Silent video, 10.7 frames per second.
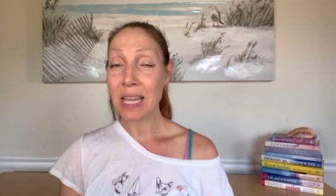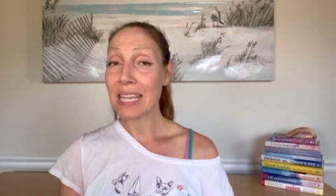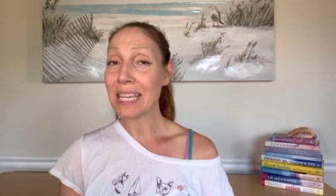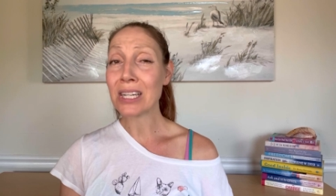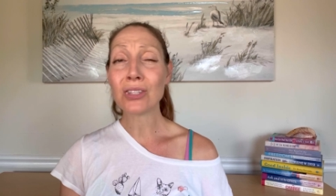
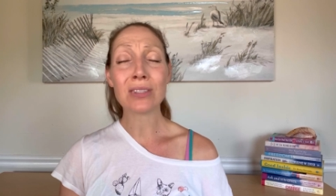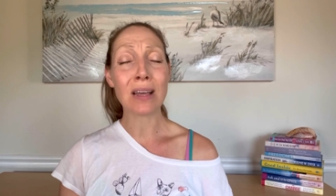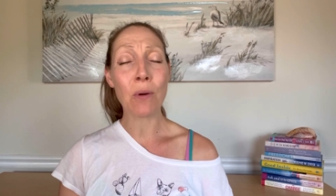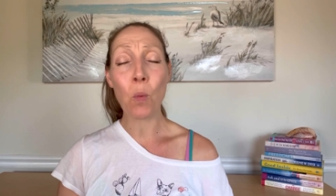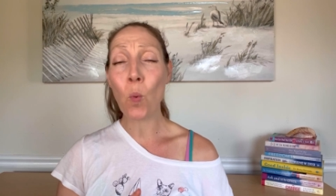Here's the
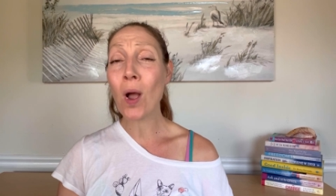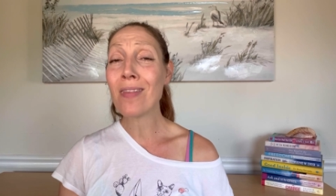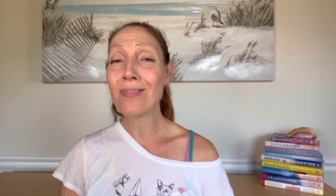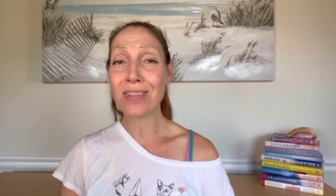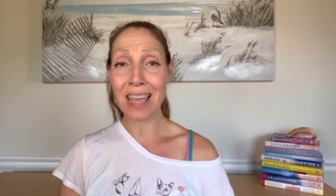
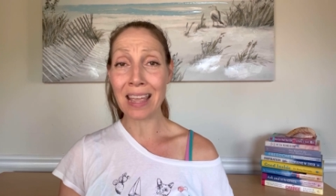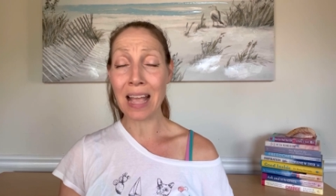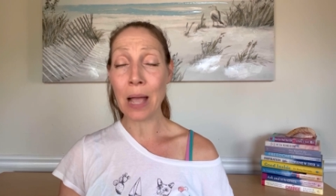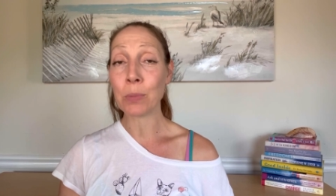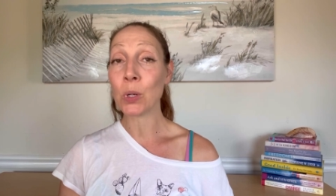one
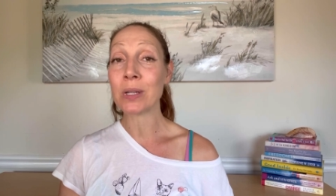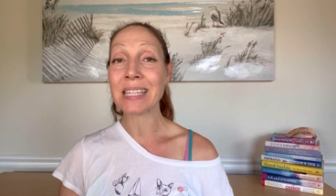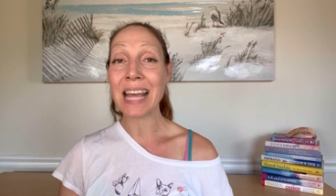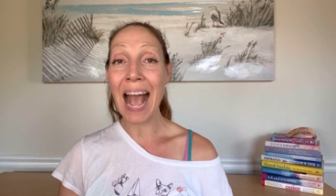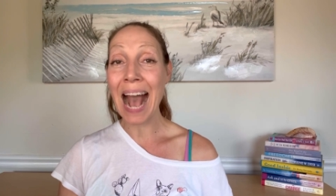thing I'm going
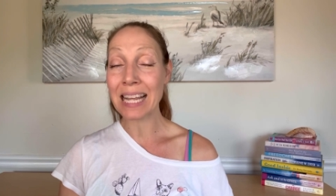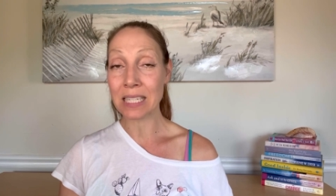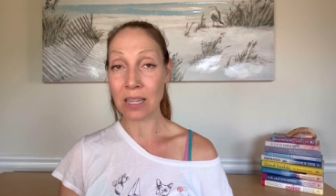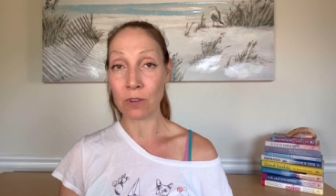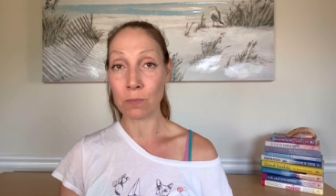to
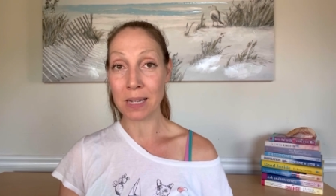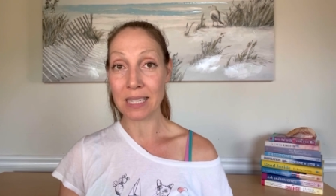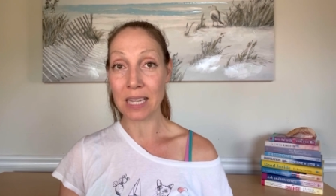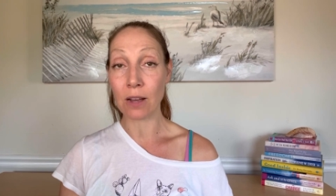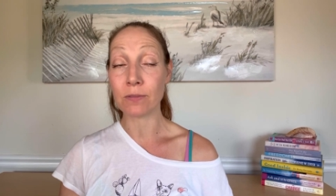ask of
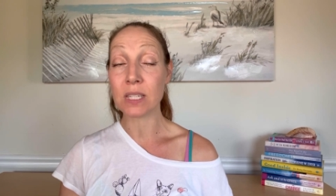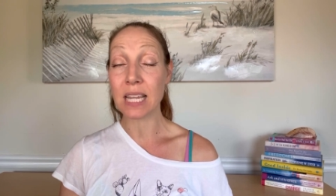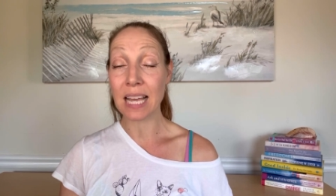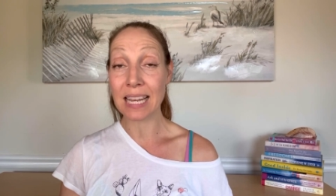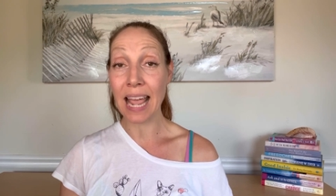myself
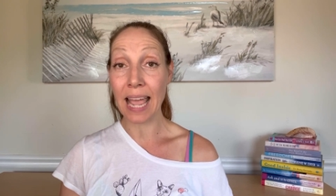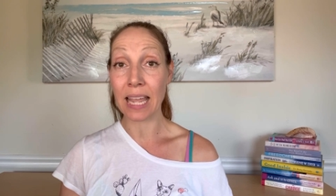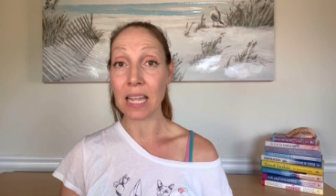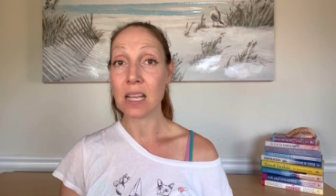today.